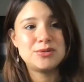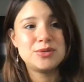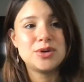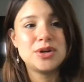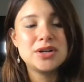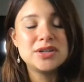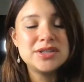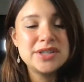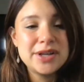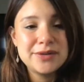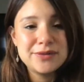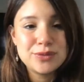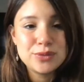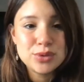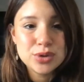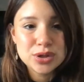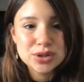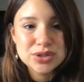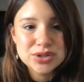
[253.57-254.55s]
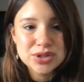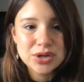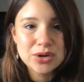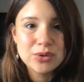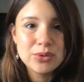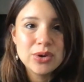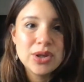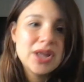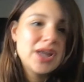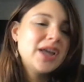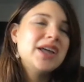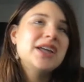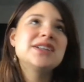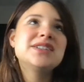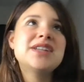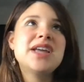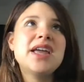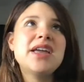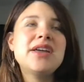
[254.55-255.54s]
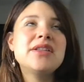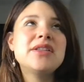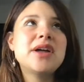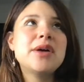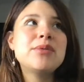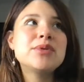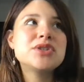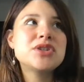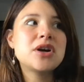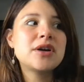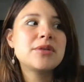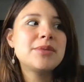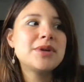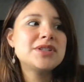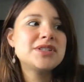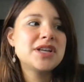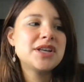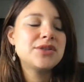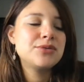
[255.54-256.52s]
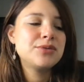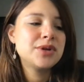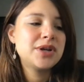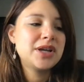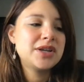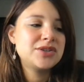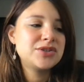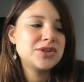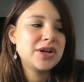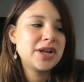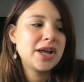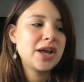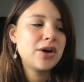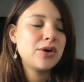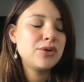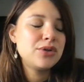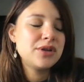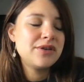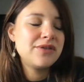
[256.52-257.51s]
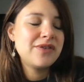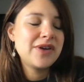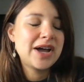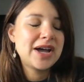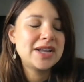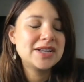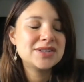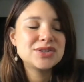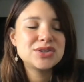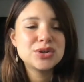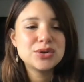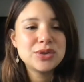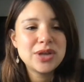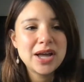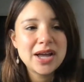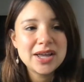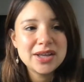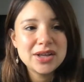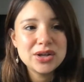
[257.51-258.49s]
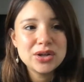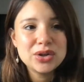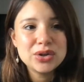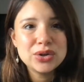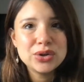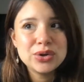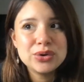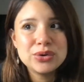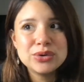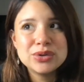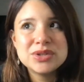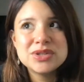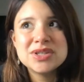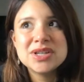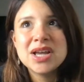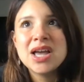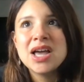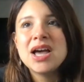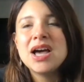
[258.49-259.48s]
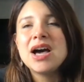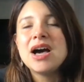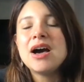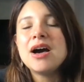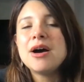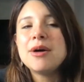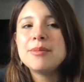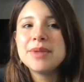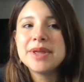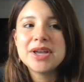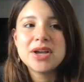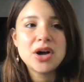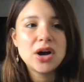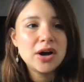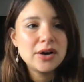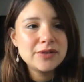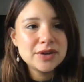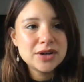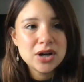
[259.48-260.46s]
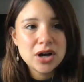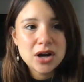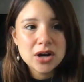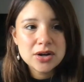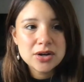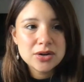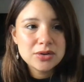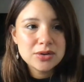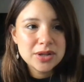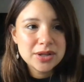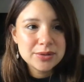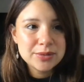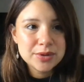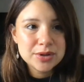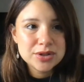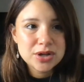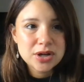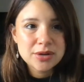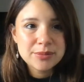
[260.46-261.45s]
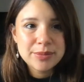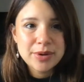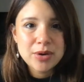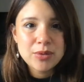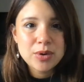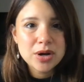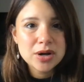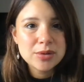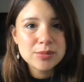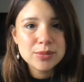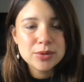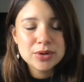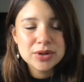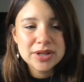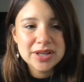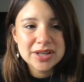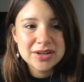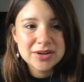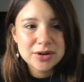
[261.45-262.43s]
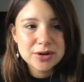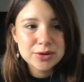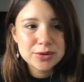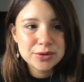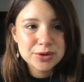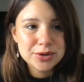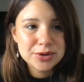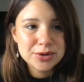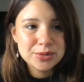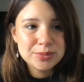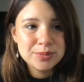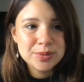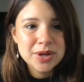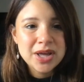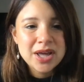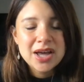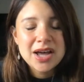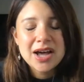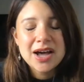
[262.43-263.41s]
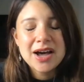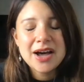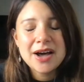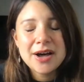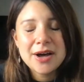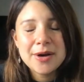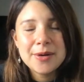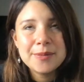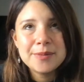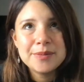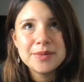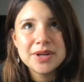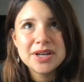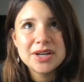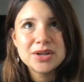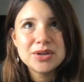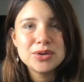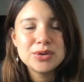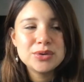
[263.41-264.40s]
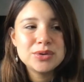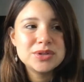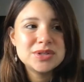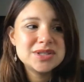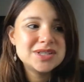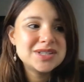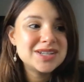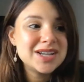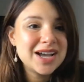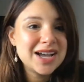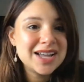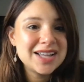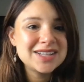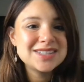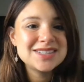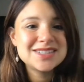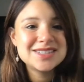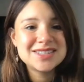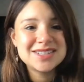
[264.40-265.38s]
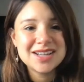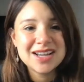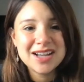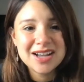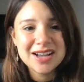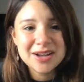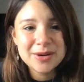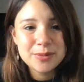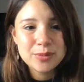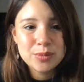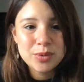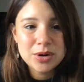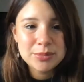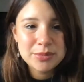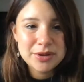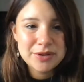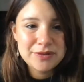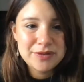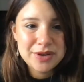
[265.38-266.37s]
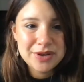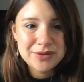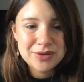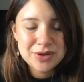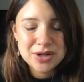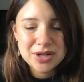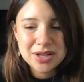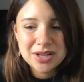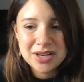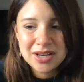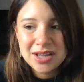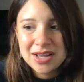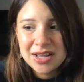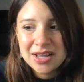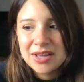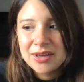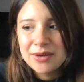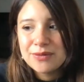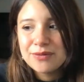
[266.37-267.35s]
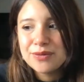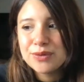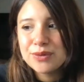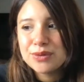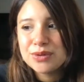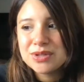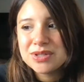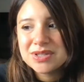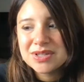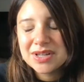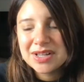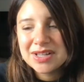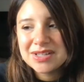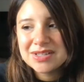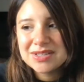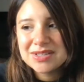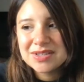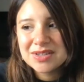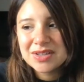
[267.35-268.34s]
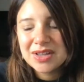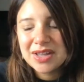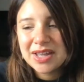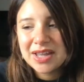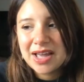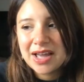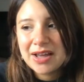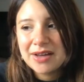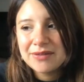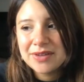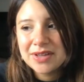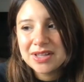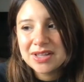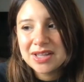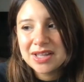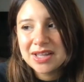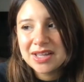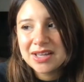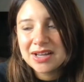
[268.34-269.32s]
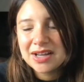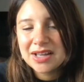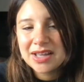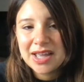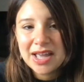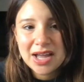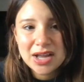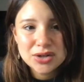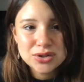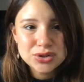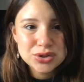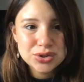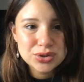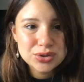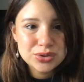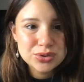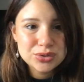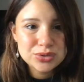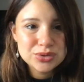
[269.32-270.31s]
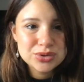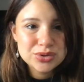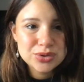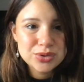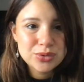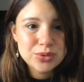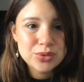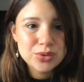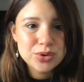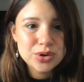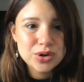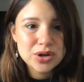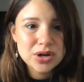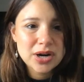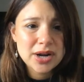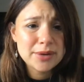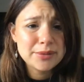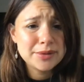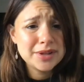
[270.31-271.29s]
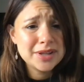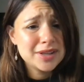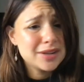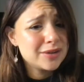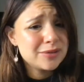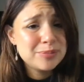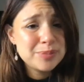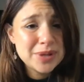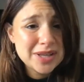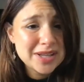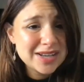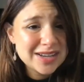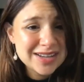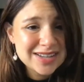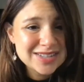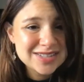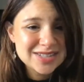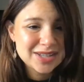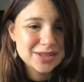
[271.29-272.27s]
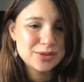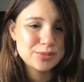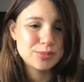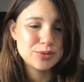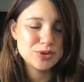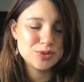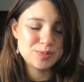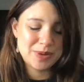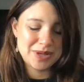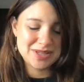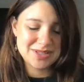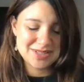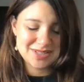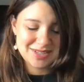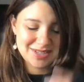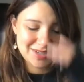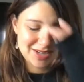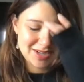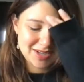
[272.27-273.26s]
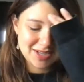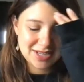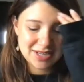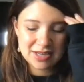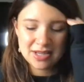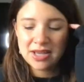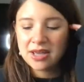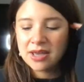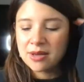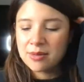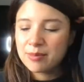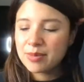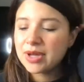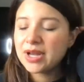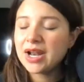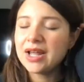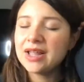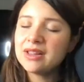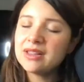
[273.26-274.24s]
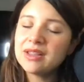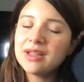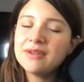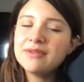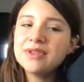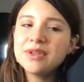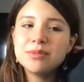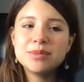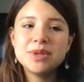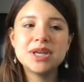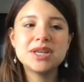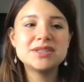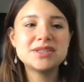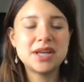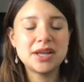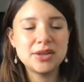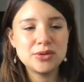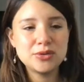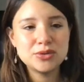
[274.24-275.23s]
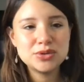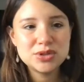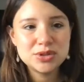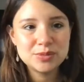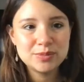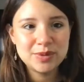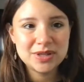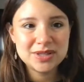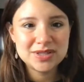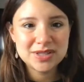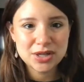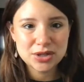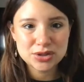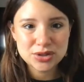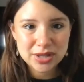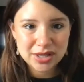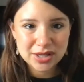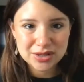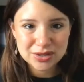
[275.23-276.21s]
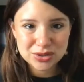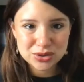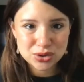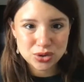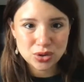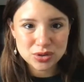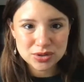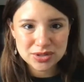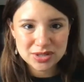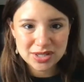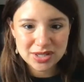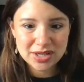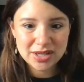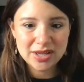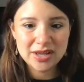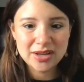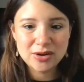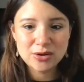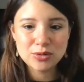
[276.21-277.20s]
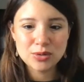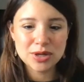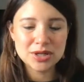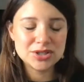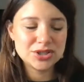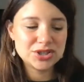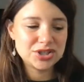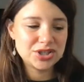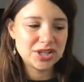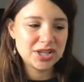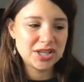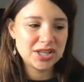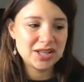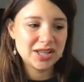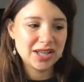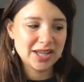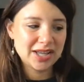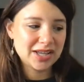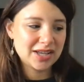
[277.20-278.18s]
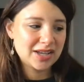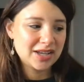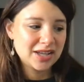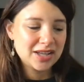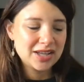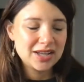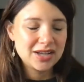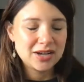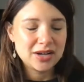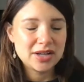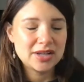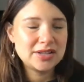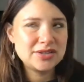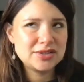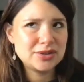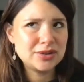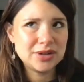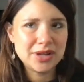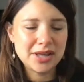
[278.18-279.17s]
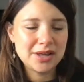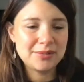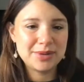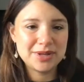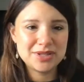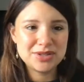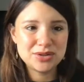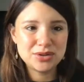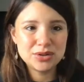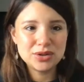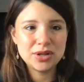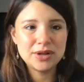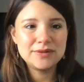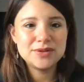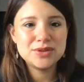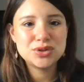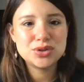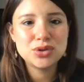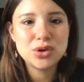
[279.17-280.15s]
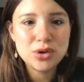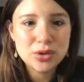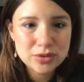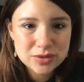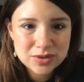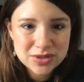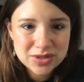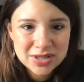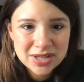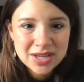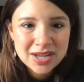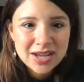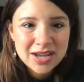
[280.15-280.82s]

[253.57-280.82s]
We're on day 4. So I was talking about day 3 yesterday, healthy fats. So that includes like avocado, like we were talking about guacamole in our group. It includes nuts. One of my favorite foods is like having like cashews, or I really love peanuts, like the most basic nut, but I love them because I used to be such like a salty, crunchy, like I still am. I still love salt.